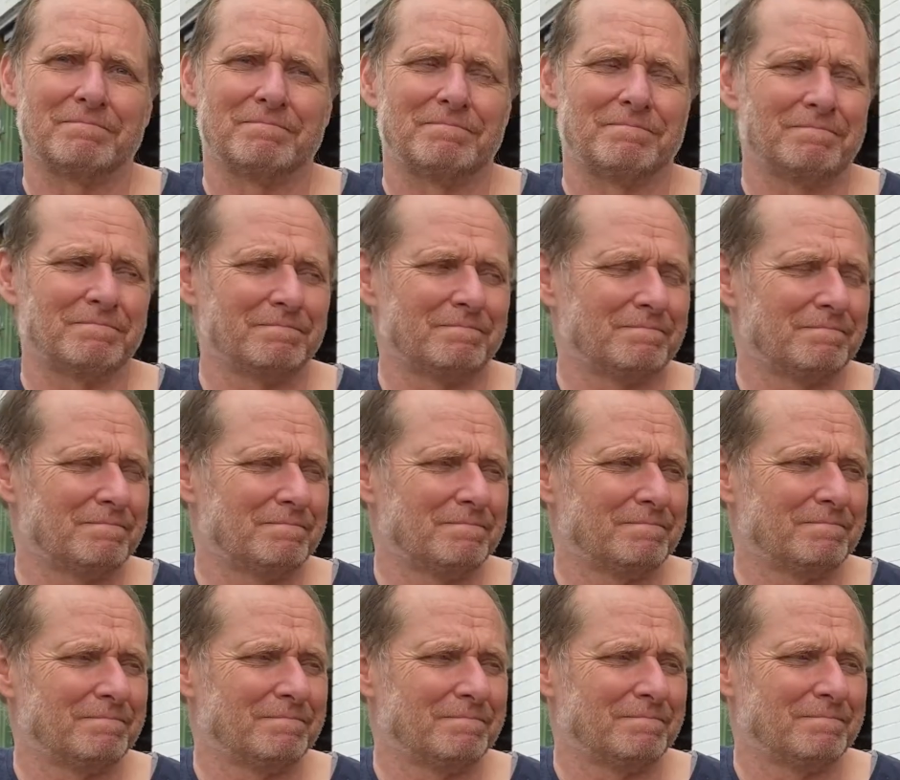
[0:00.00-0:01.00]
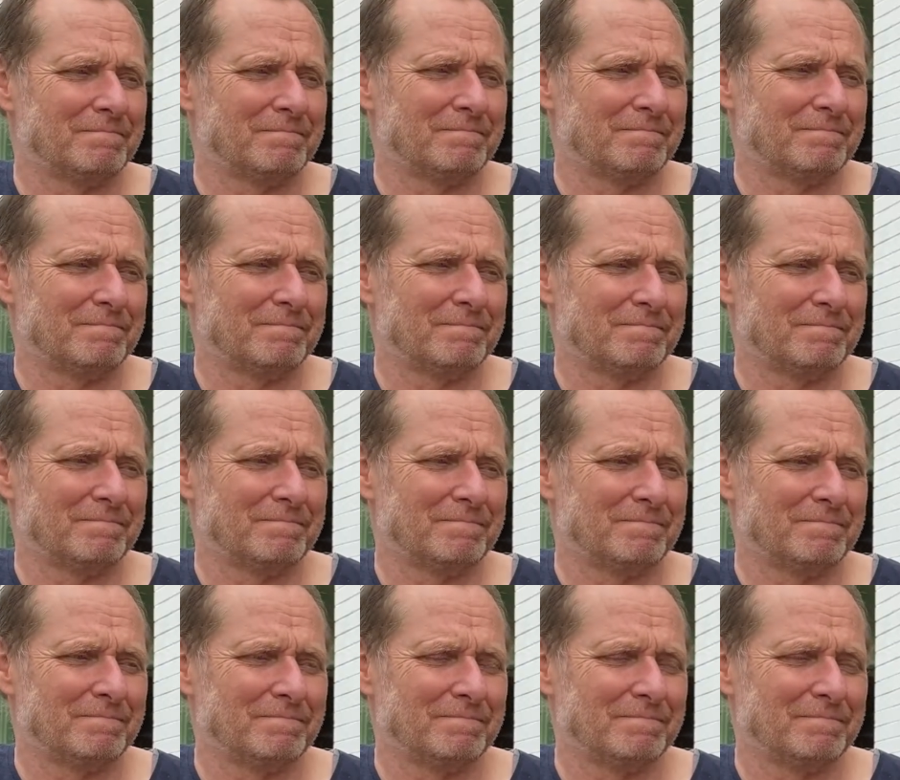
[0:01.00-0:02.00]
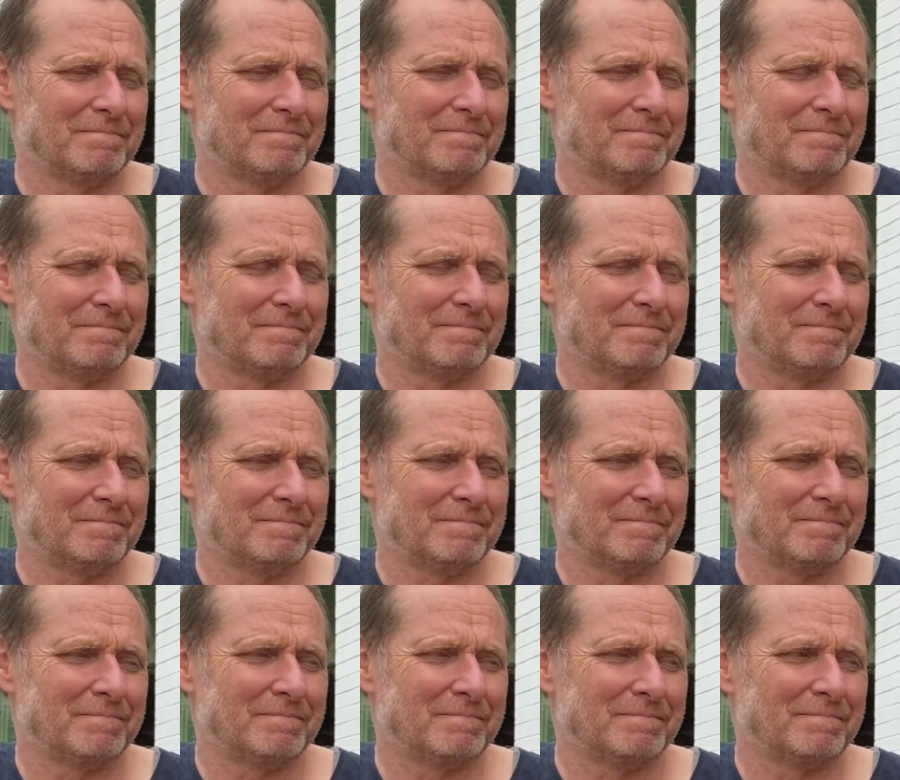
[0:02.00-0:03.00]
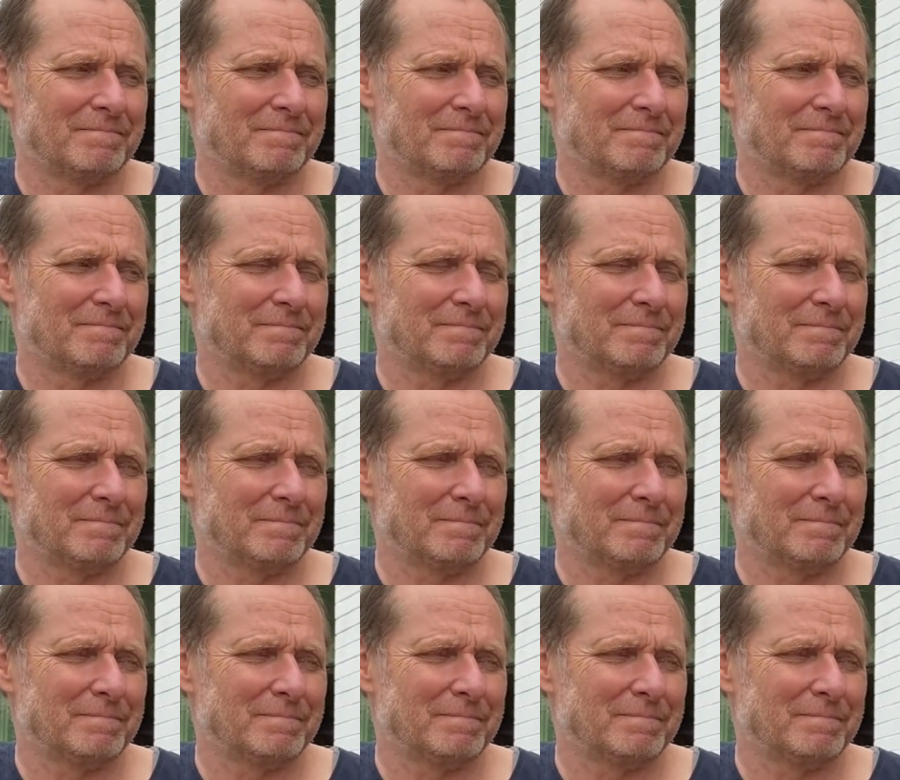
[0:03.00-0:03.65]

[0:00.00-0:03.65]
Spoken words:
[no speech]